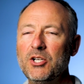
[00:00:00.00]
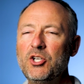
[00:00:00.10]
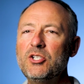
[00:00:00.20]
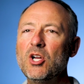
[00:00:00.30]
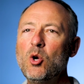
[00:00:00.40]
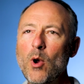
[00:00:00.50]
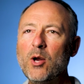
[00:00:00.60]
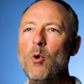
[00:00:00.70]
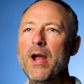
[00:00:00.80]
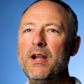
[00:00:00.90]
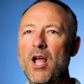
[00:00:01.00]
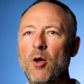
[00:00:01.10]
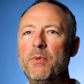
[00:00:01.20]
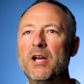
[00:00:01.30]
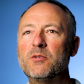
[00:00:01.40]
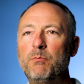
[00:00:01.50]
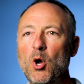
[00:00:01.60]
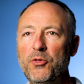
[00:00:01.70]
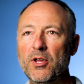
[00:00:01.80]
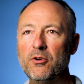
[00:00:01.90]
Just a quick way to help us
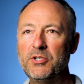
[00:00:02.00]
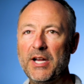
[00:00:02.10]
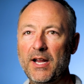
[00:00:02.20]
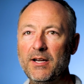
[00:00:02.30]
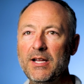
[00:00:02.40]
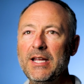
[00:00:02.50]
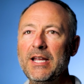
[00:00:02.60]
both understand